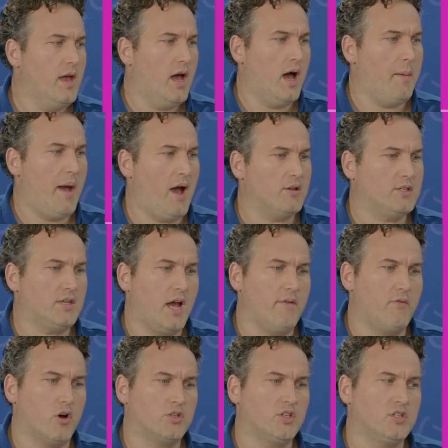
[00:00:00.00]
outside of
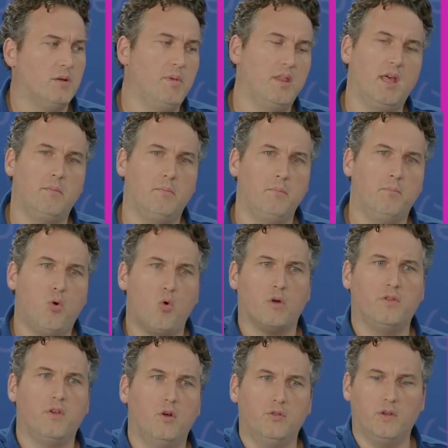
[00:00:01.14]
our system and then
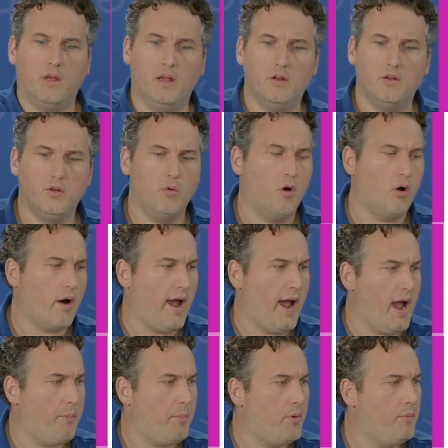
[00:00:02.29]
port those into our
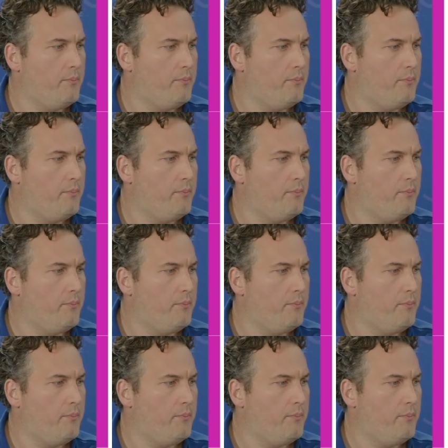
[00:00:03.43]
app.